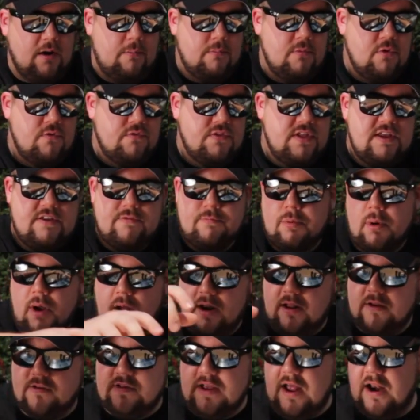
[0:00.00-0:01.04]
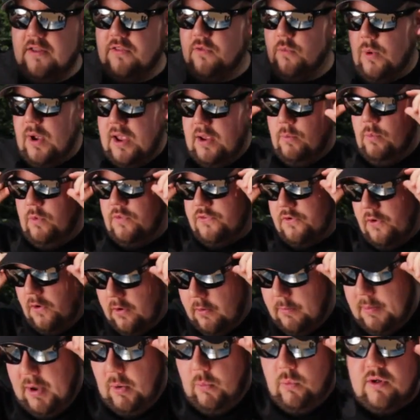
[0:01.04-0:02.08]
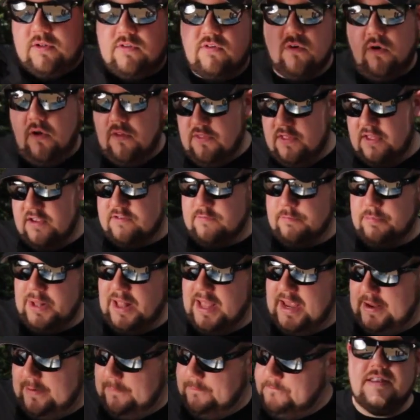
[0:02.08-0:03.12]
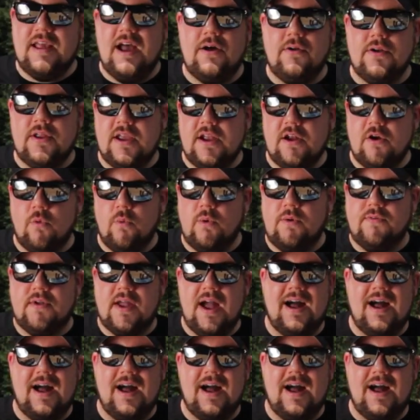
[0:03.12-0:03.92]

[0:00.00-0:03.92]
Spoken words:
I'll move these products out of the way and we'll talk about what's on this plate. Down here we've